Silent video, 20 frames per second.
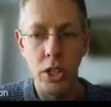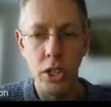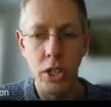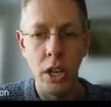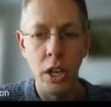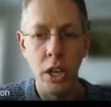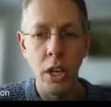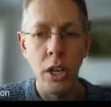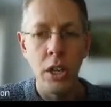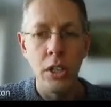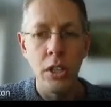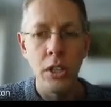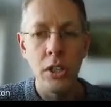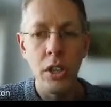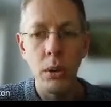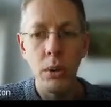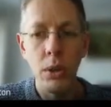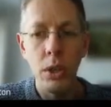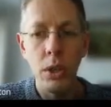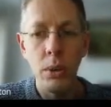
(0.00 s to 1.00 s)
So
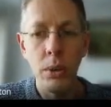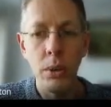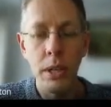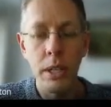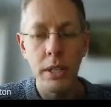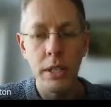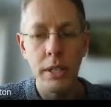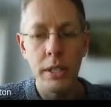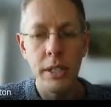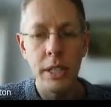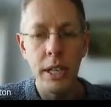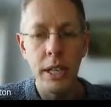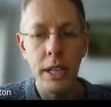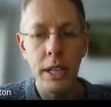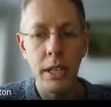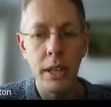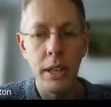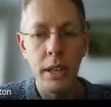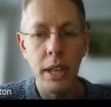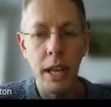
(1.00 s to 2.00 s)
you can see
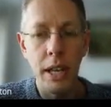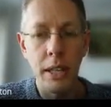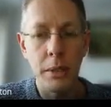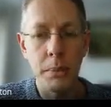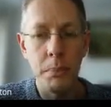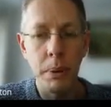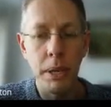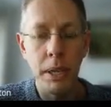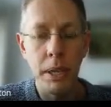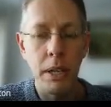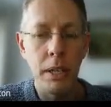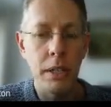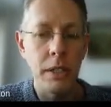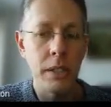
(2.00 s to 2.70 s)
that because